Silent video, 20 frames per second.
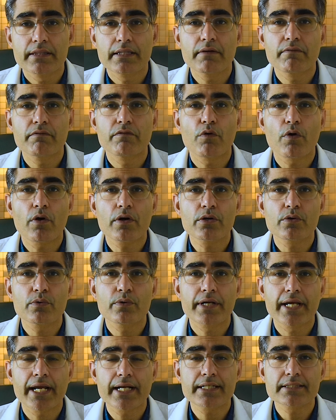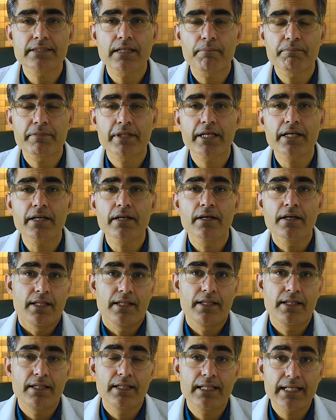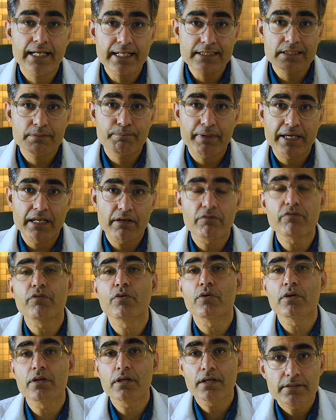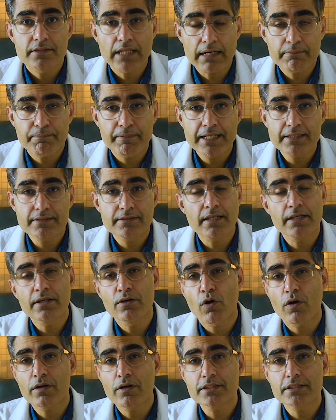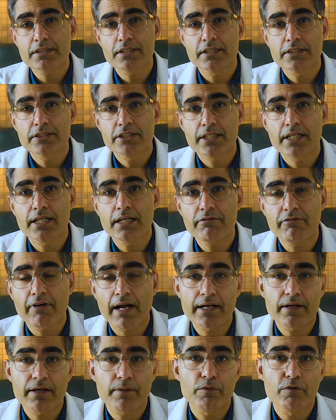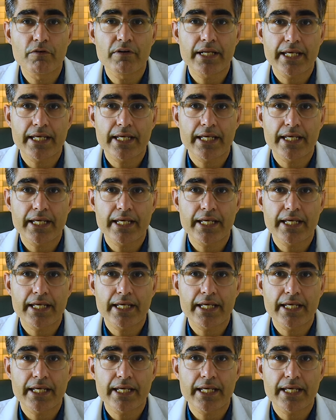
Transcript: they want to get something less painful. That means the non-surgical fat removal